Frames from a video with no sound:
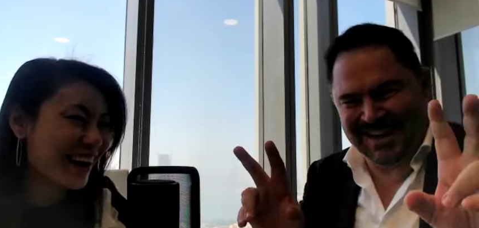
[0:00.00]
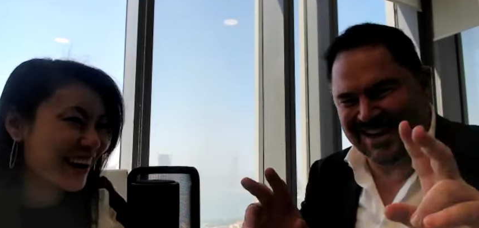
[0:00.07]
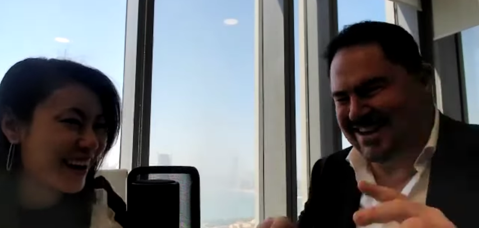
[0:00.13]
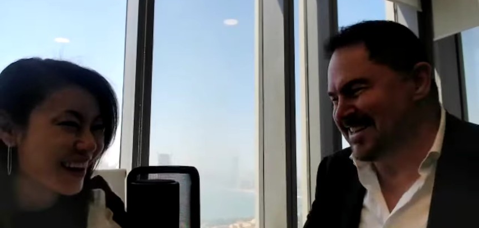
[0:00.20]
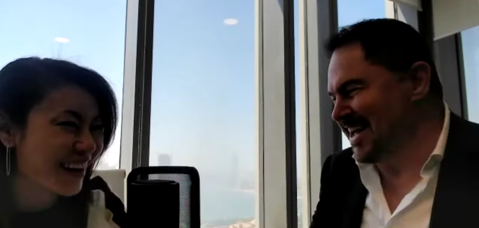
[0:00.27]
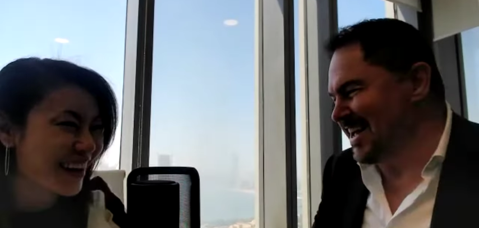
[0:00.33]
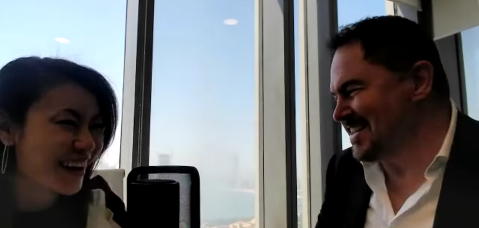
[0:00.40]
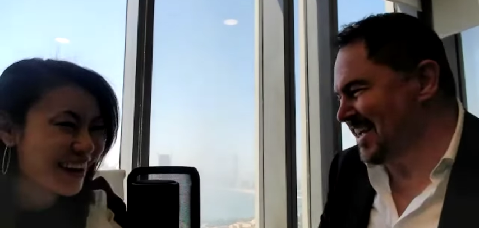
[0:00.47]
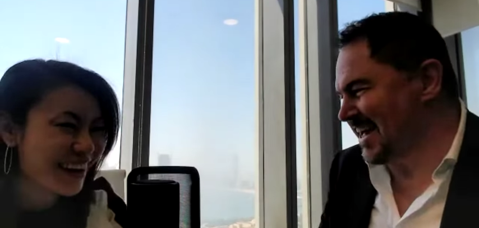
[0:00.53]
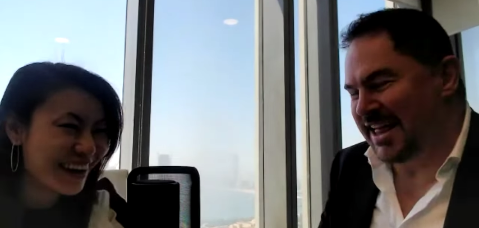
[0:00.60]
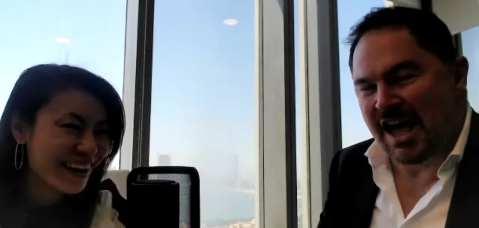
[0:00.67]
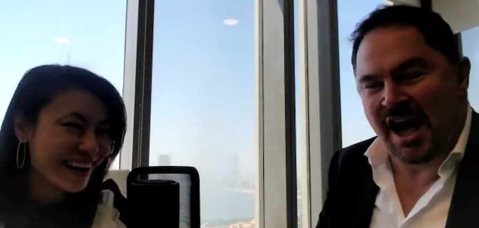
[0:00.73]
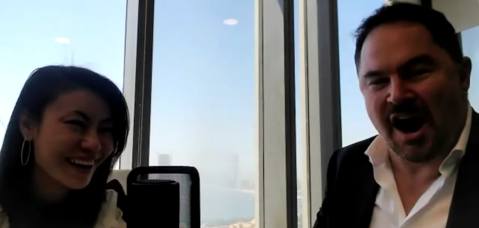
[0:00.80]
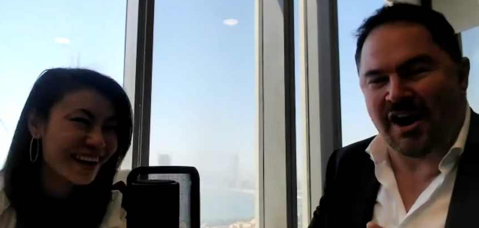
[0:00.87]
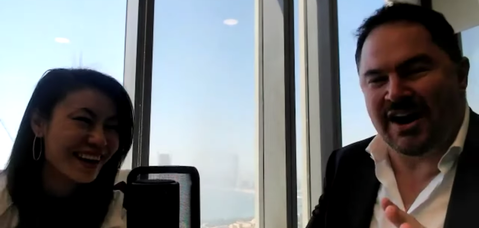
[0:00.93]
Speaker 1: yeah, exactly.
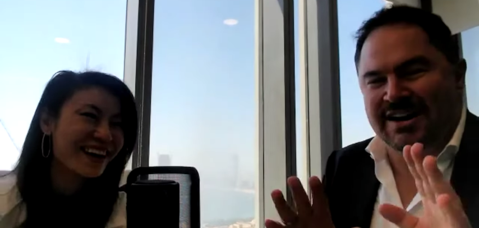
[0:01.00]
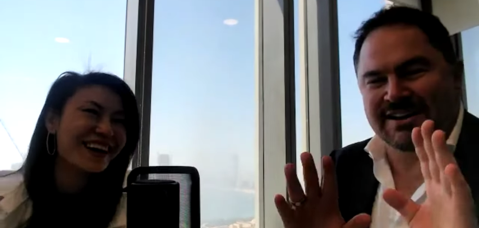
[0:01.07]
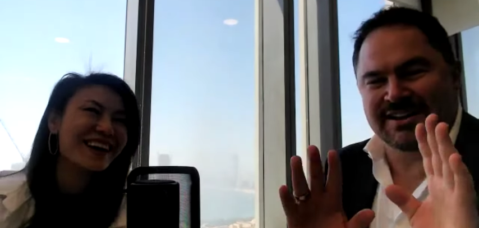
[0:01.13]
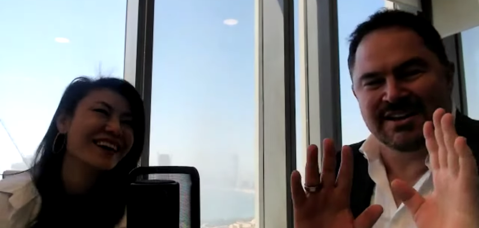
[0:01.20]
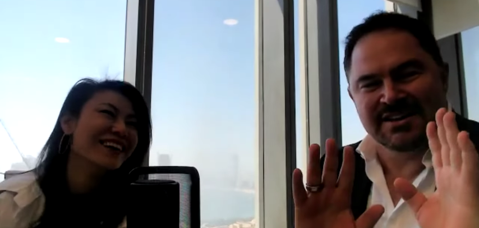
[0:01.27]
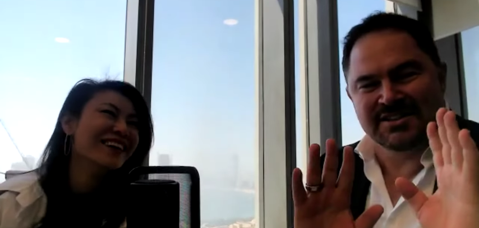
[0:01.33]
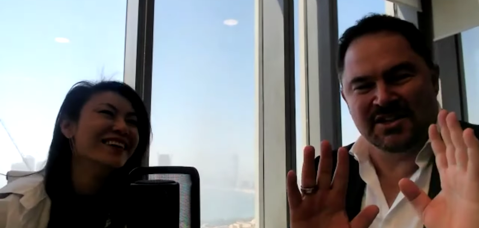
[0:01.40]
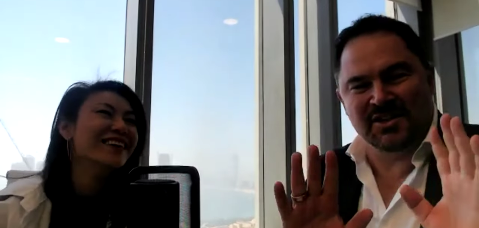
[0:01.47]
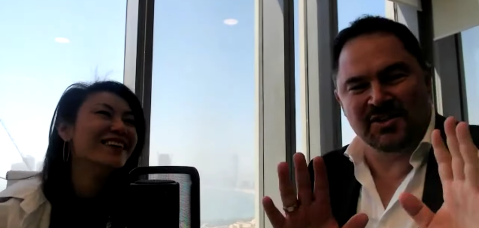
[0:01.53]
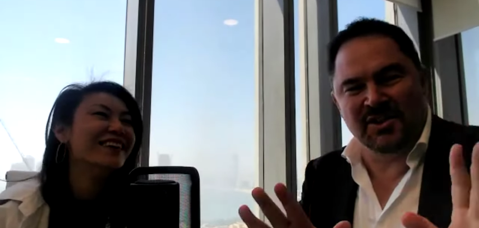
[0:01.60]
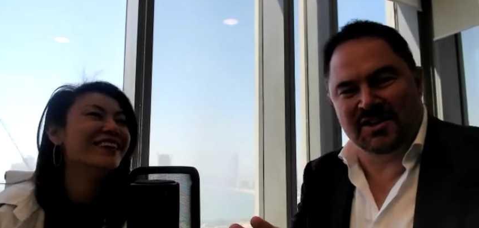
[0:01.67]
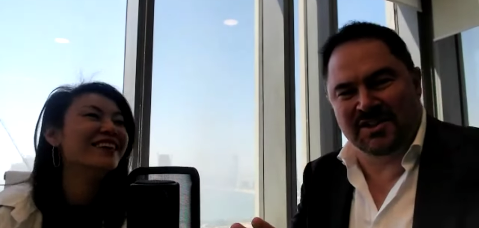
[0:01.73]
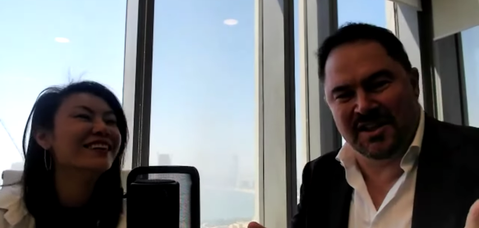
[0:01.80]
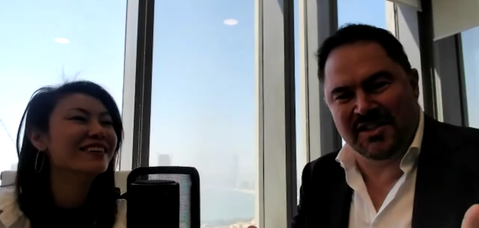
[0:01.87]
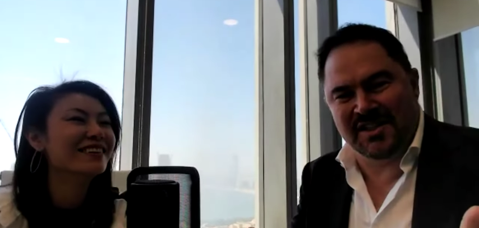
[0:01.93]
All right. So
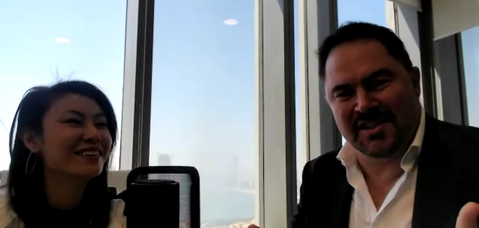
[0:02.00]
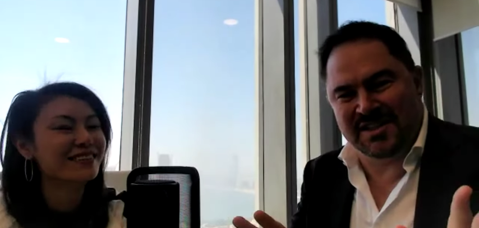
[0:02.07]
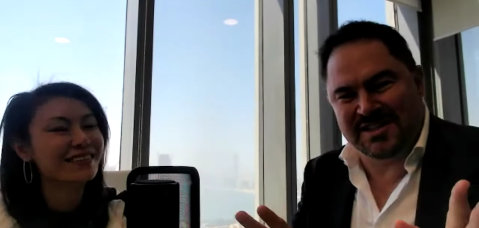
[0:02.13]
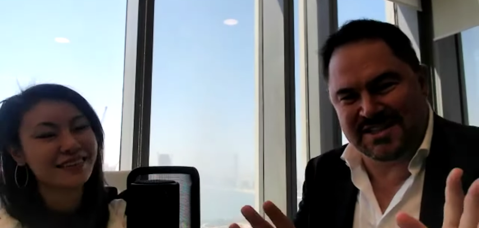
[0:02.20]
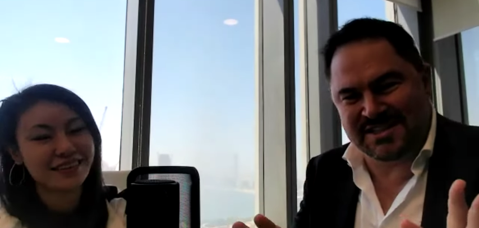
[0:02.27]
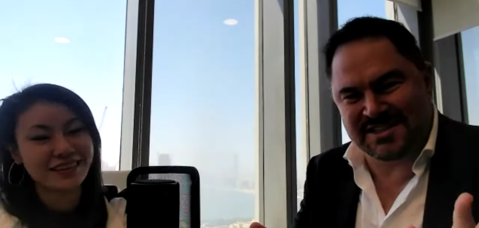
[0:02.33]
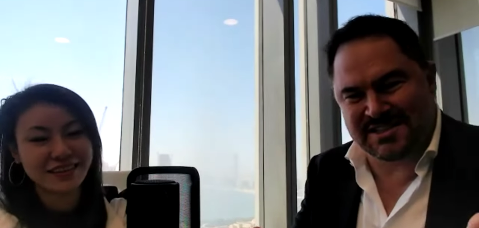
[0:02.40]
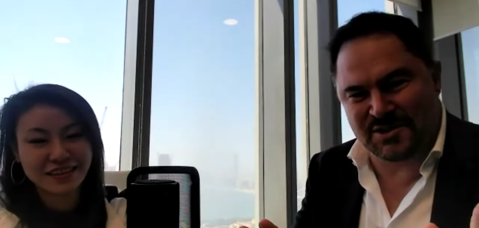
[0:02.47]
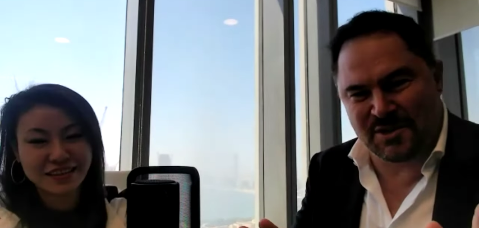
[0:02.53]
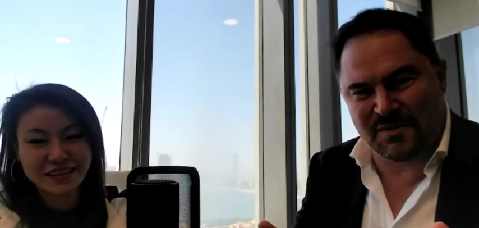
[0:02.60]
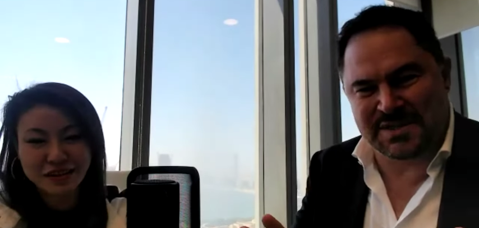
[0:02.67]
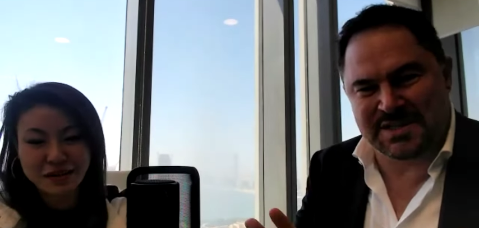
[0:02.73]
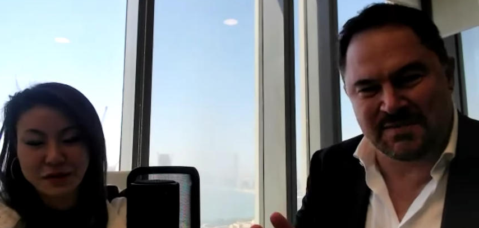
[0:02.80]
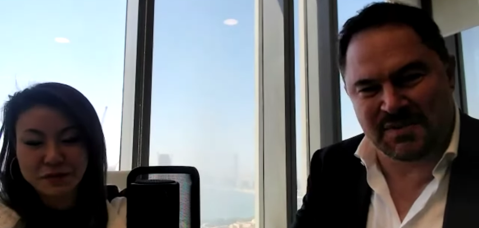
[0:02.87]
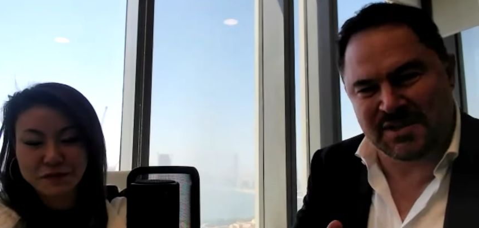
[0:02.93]
look, th this is sort
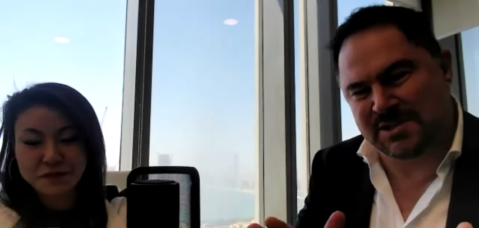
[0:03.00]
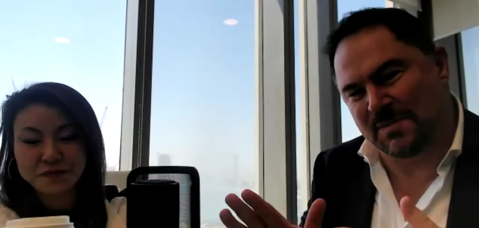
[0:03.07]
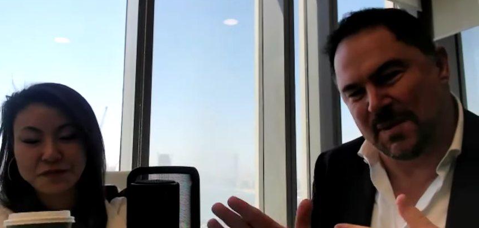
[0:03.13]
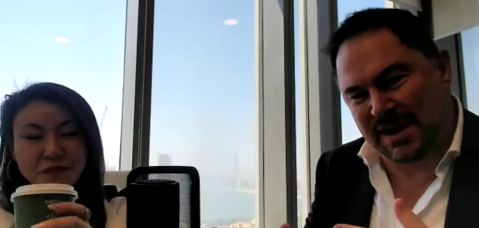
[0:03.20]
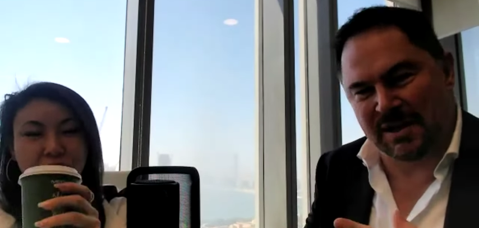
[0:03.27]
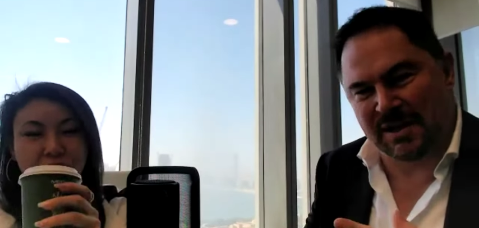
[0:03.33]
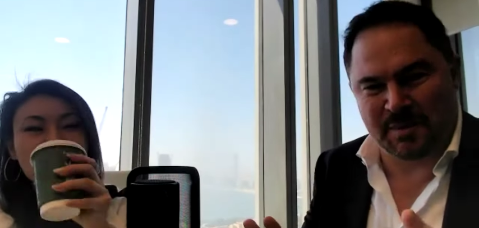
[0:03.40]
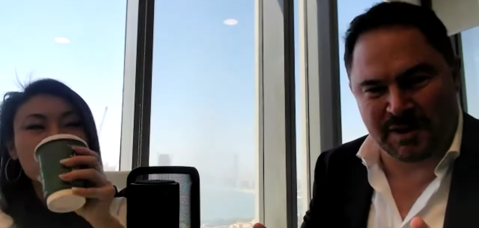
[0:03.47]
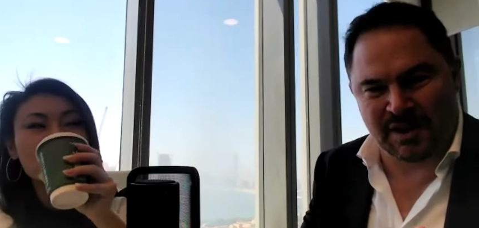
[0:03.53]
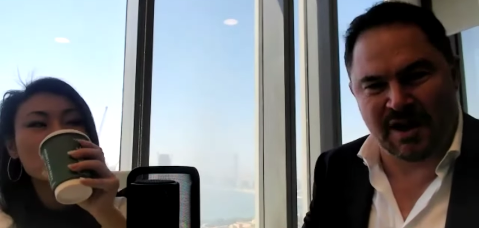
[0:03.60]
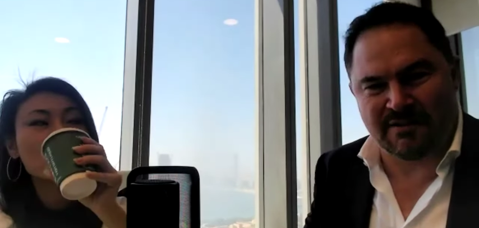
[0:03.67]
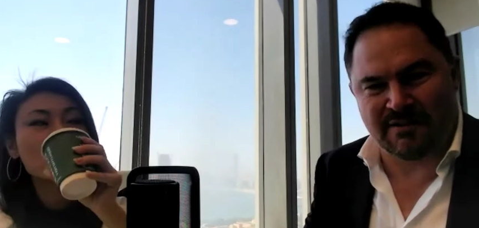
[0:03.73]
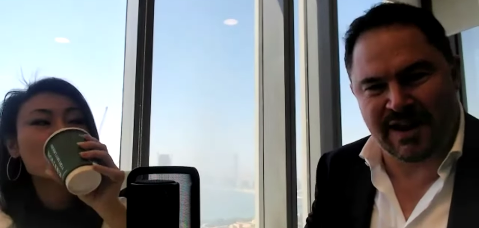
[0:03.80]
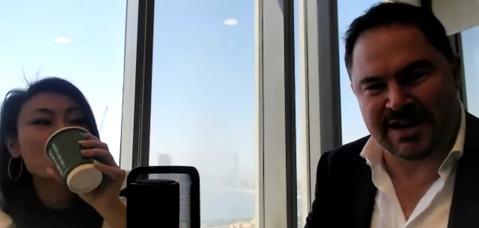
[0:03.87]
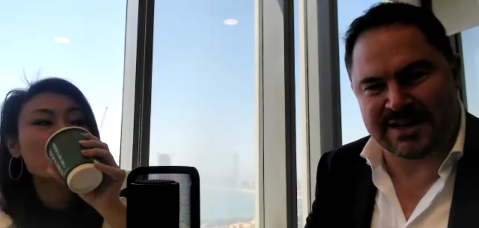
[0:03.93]
of, this went a little bit
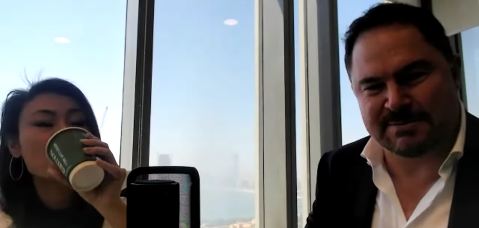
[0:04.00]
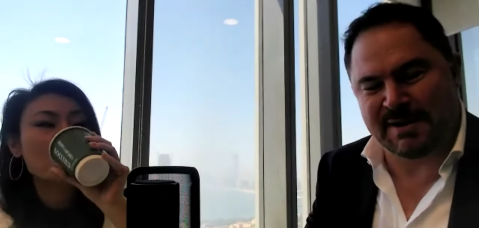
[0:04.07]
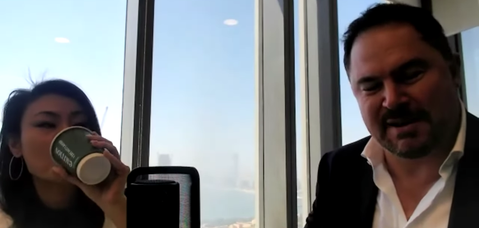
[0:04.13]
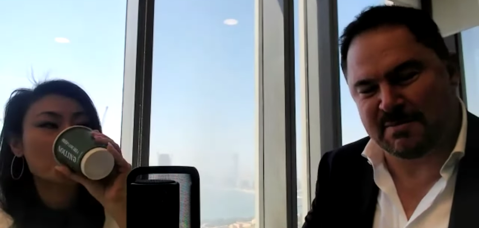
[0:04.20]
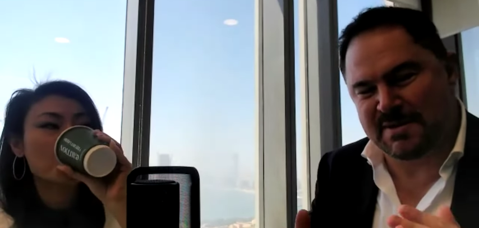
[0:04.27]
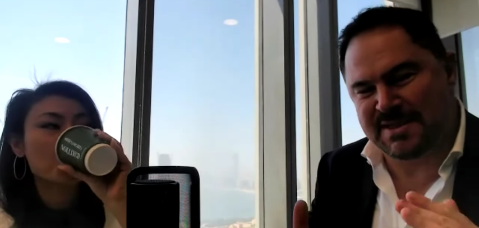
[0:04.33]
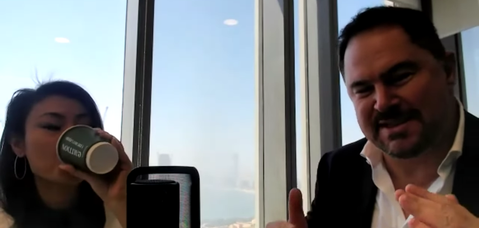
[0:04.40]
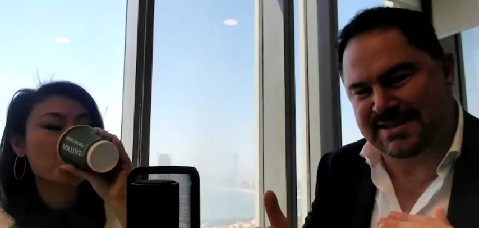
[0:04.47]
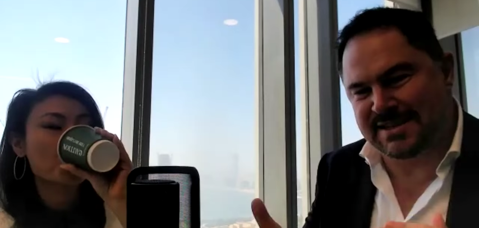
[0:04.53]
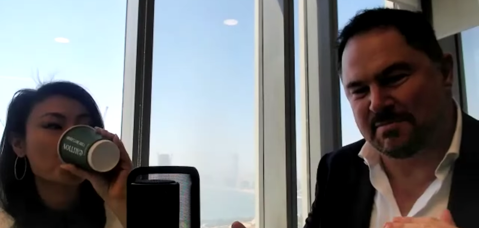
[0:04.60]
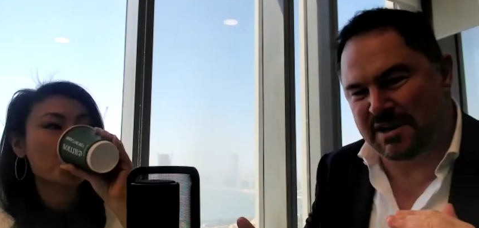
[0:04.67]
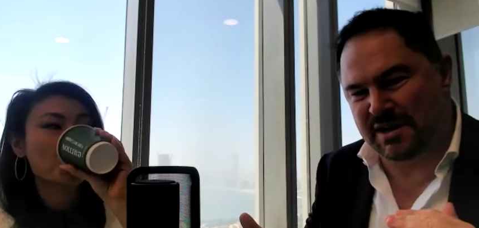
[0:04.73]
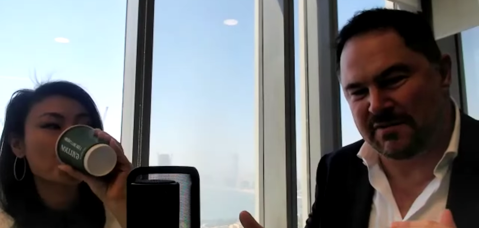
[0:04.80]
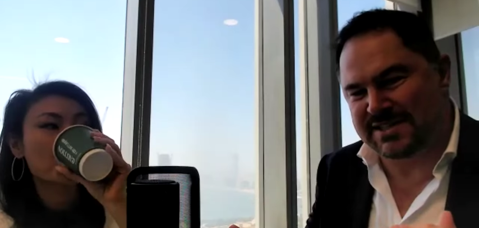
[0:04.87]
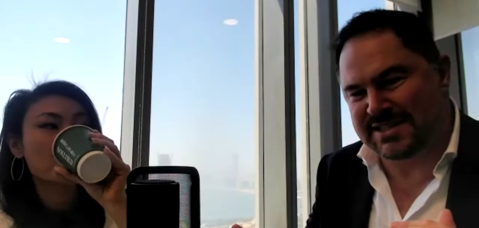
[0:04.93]
longer than I expected, but this is a
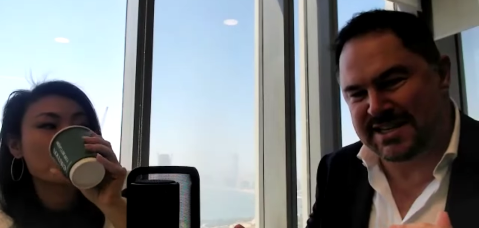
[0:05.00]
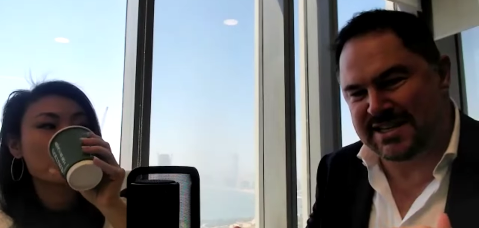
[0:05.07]
bit of a